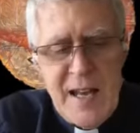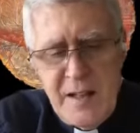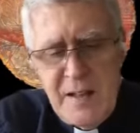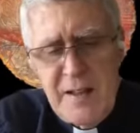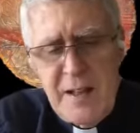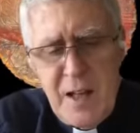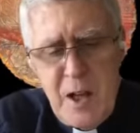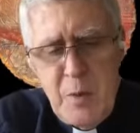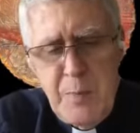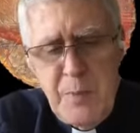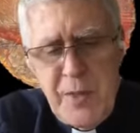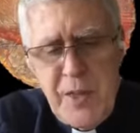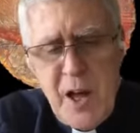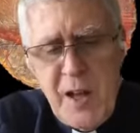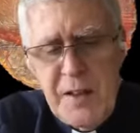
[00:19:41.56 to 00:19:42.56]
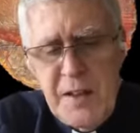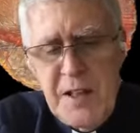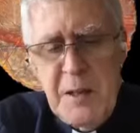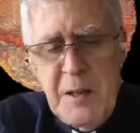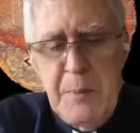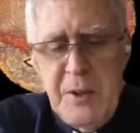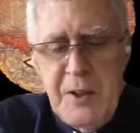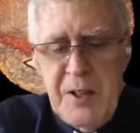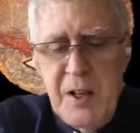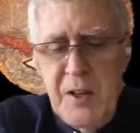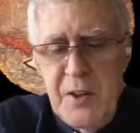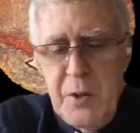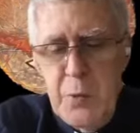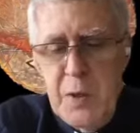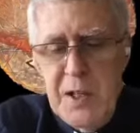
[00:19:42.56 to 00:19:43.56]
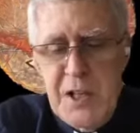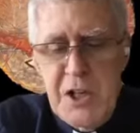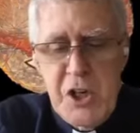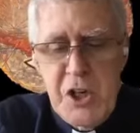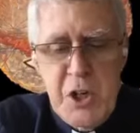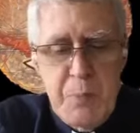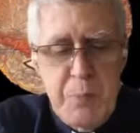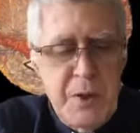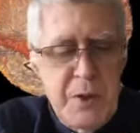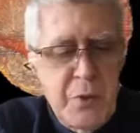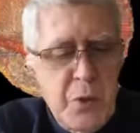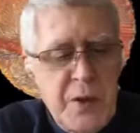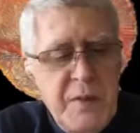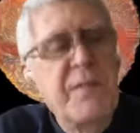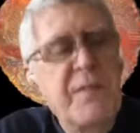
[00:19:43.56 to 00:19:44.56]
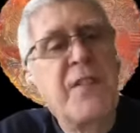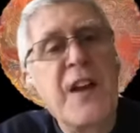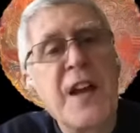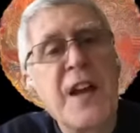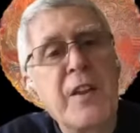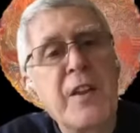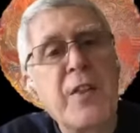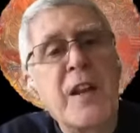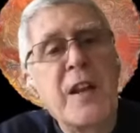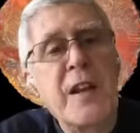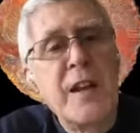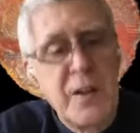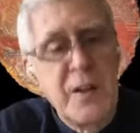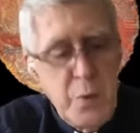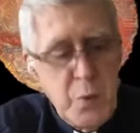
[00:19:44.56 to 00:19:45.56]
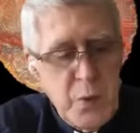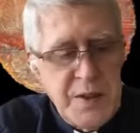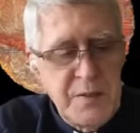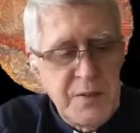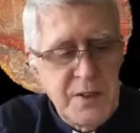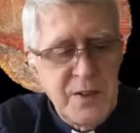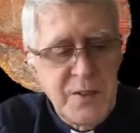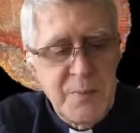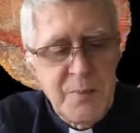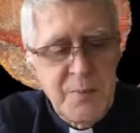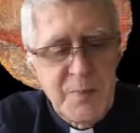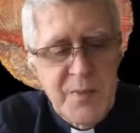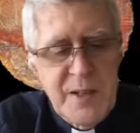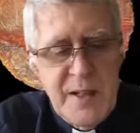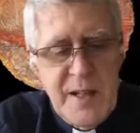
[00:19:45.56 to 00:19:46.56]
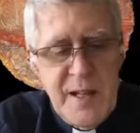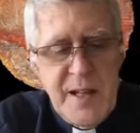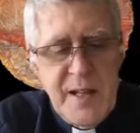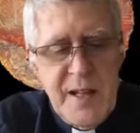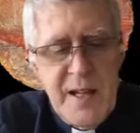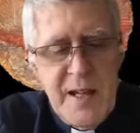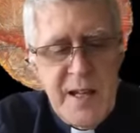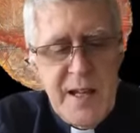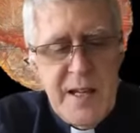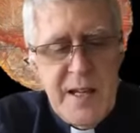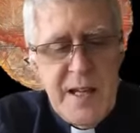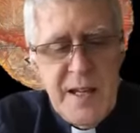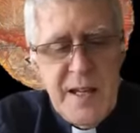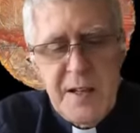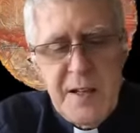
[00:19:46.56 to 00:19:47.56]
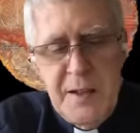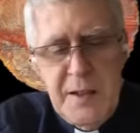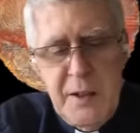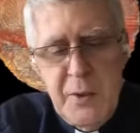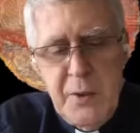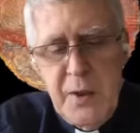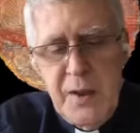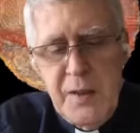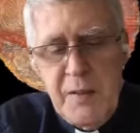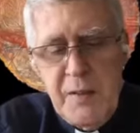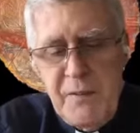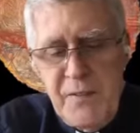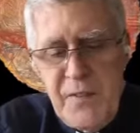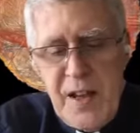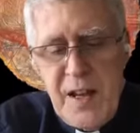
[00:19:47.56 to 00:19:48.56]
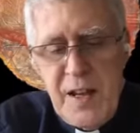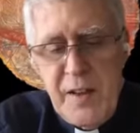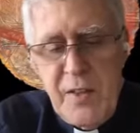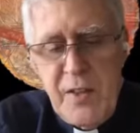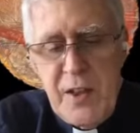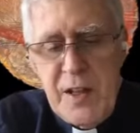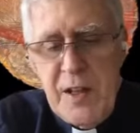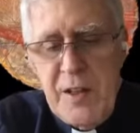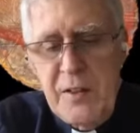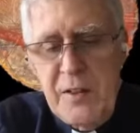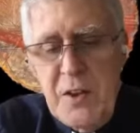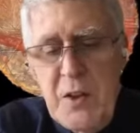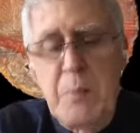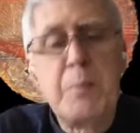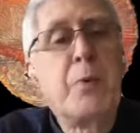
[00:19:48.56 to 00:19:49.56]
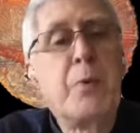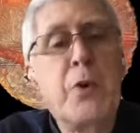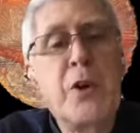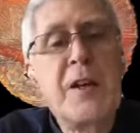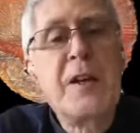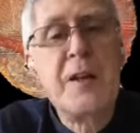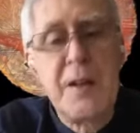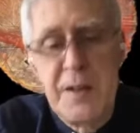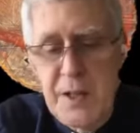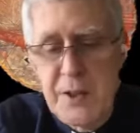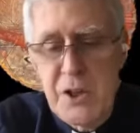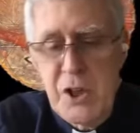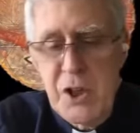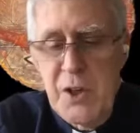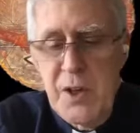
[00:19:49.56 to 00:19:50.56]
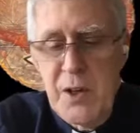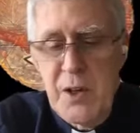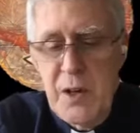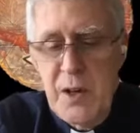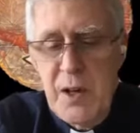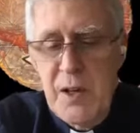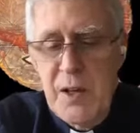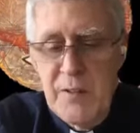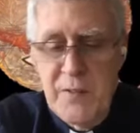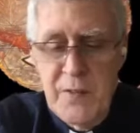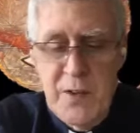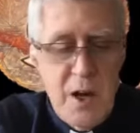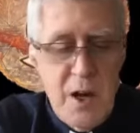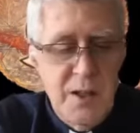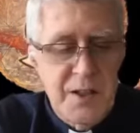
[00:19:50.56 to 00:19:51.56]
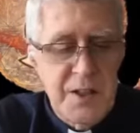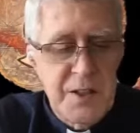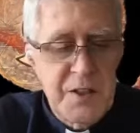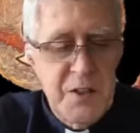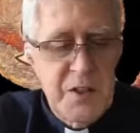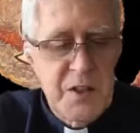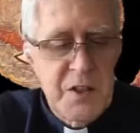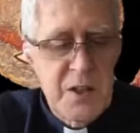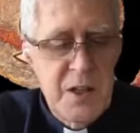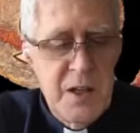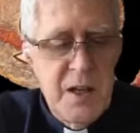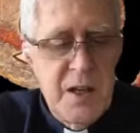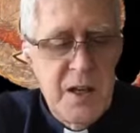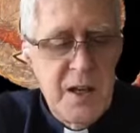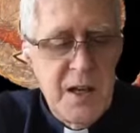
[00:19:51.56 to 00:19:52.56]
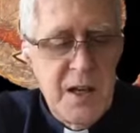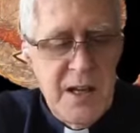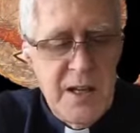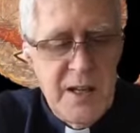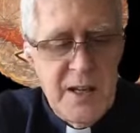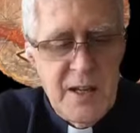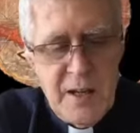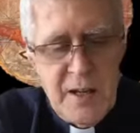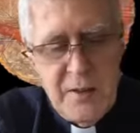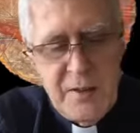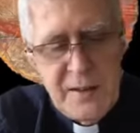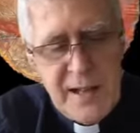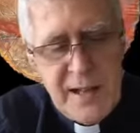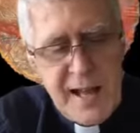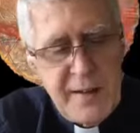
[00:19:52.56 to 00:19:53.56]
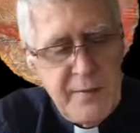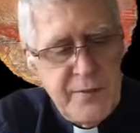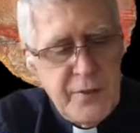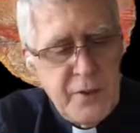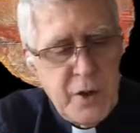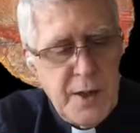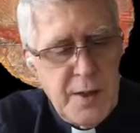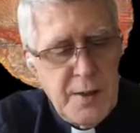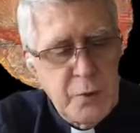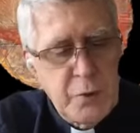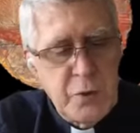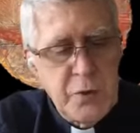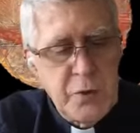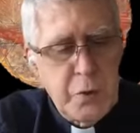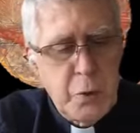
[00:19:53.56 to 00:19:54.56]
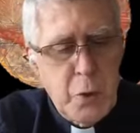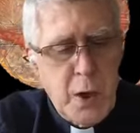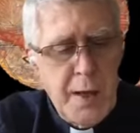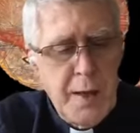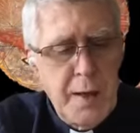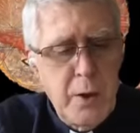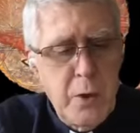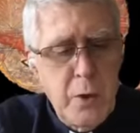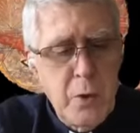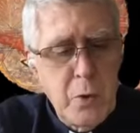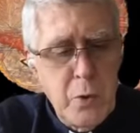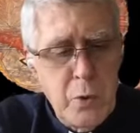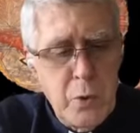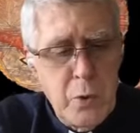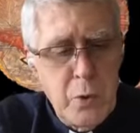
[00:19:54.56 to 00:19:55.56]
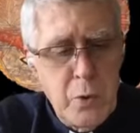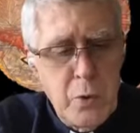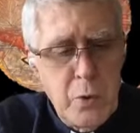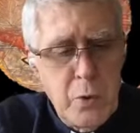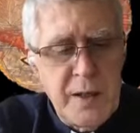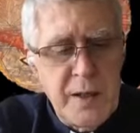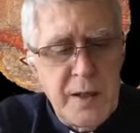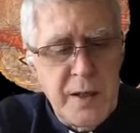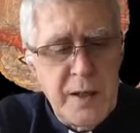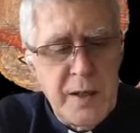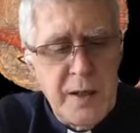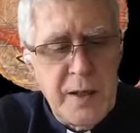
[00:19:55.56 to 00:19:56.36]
Anselm thought deeply on the relationship between faith and reason. He concluded that faith is the precondition of knowledge his Latin phrase was credo ut.